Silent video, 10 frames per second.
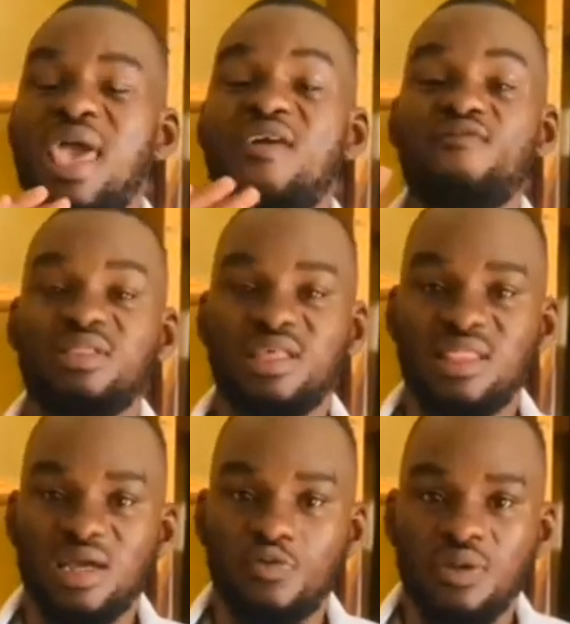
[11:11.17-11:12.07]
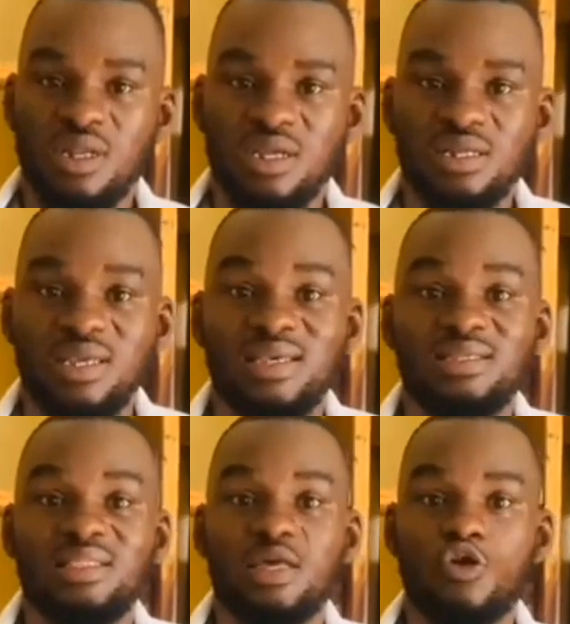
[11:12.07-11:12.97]
everything that we need
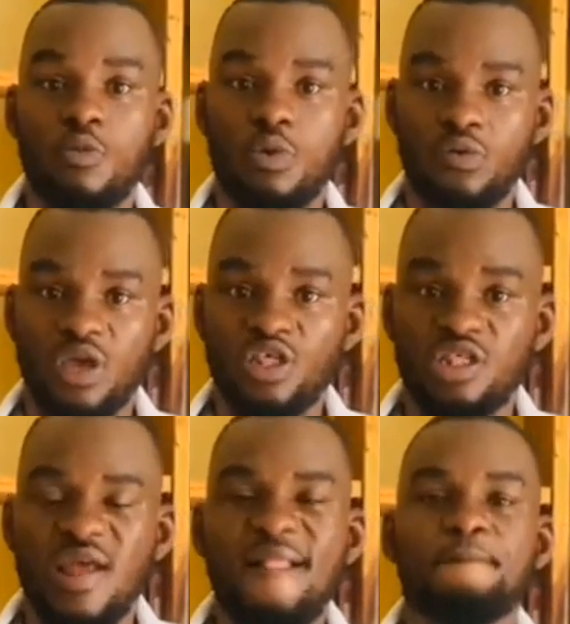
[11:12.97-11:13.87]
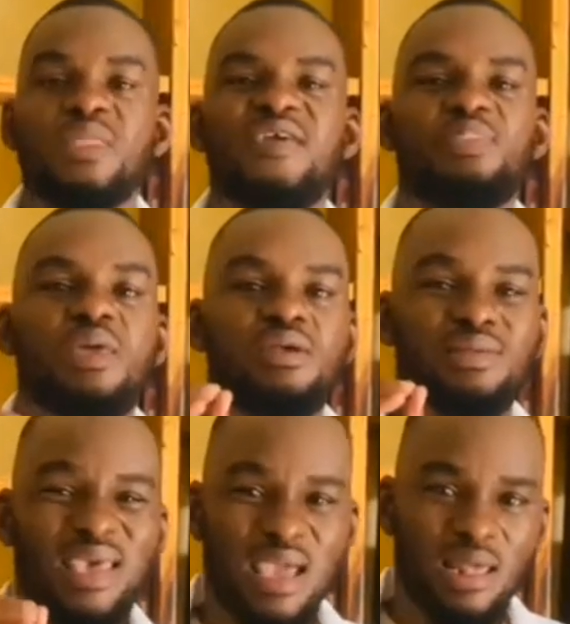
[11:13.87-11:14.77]
is in the normal range. If there
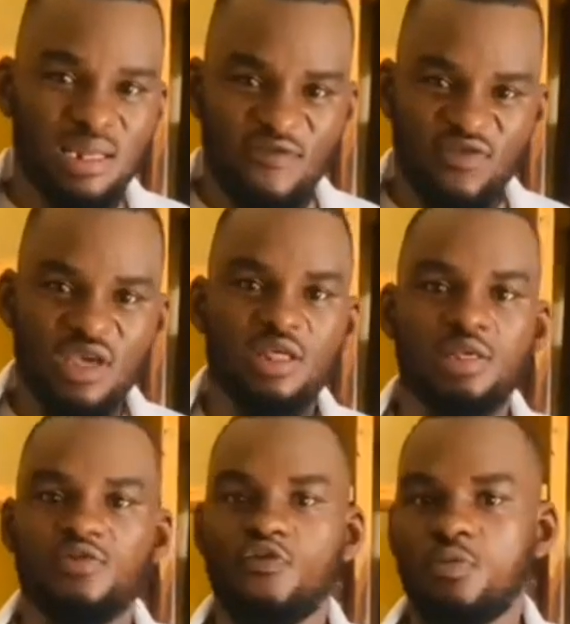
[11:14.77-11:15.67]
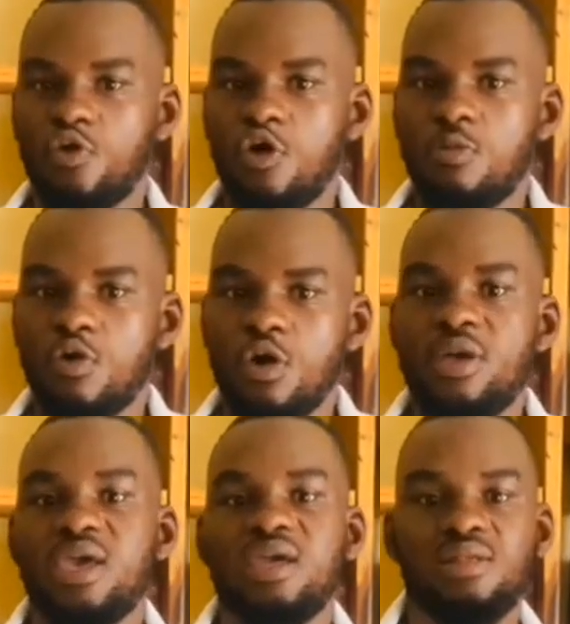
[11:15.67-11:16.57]
is any deviations from normal,
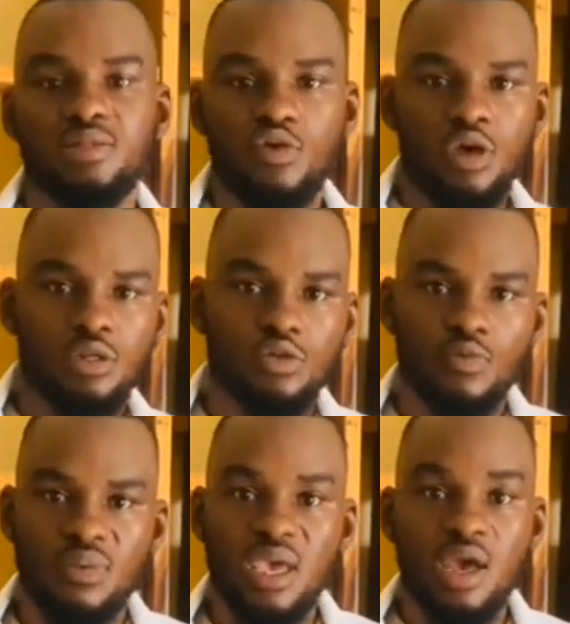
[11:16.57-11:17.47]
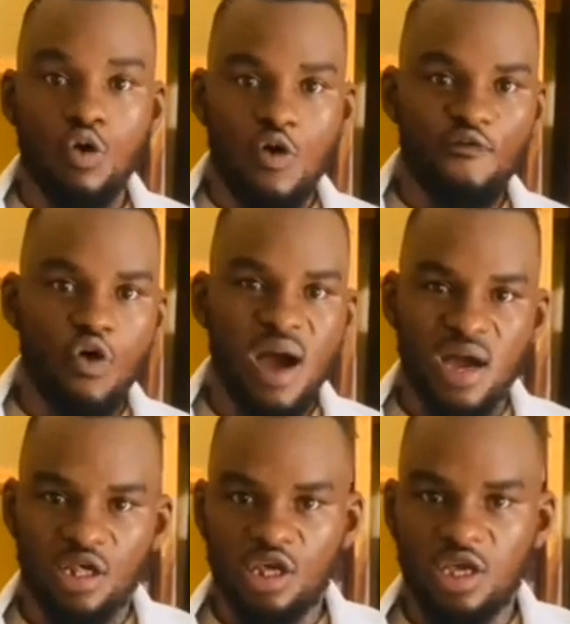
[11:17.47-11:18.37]
it is going to be a call for
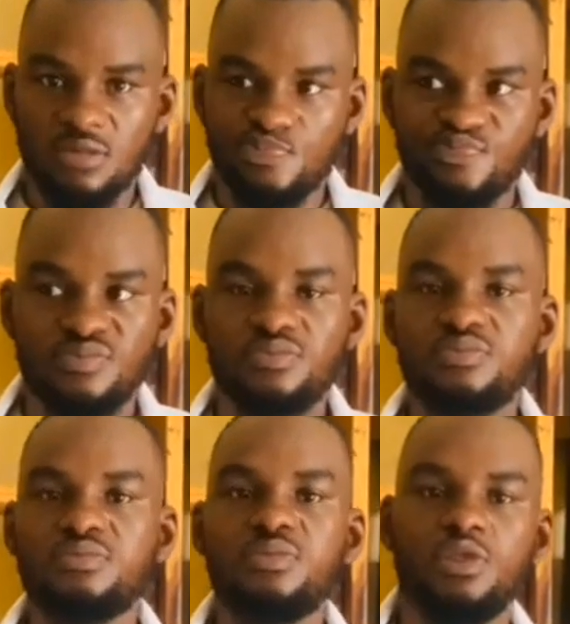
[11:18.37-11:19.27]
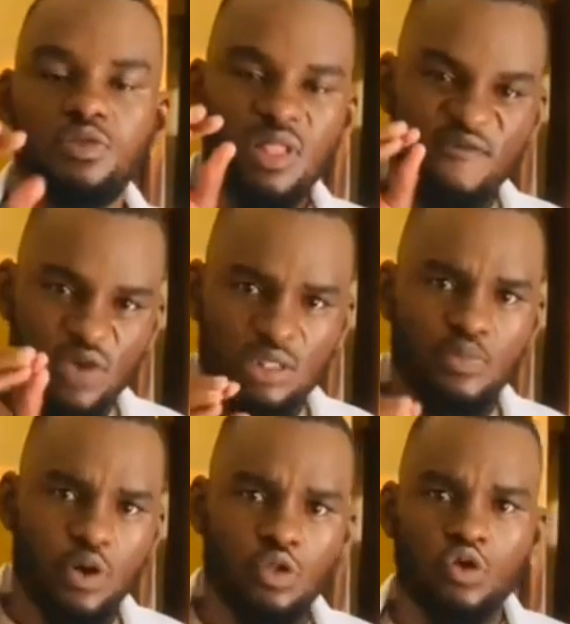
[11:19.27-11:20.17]
action. So the first
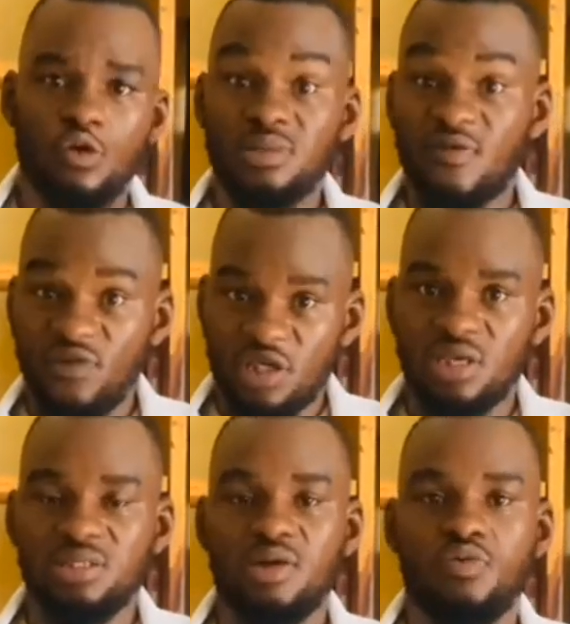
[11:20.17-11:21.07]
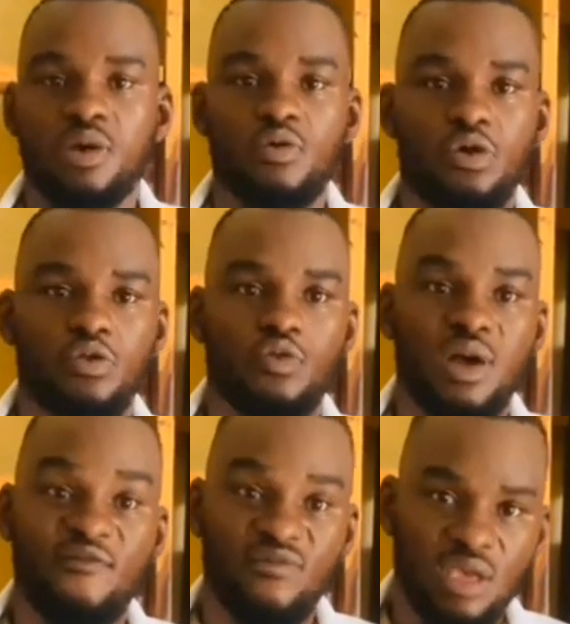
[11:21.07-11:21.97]
point on observations that we are going to
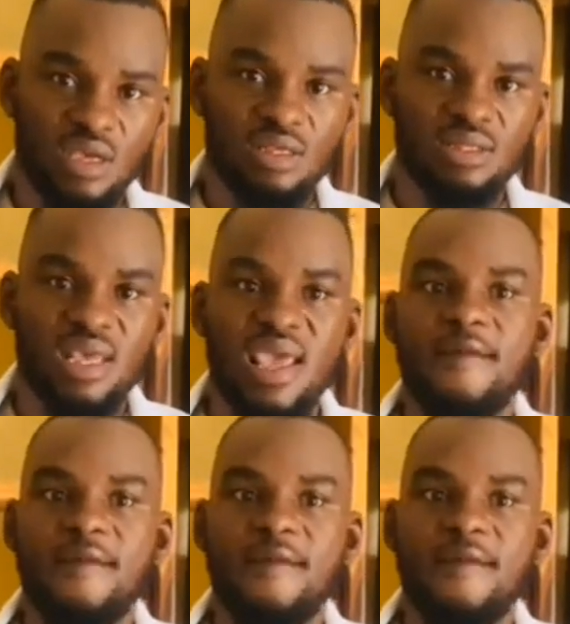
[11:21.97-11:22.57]
have is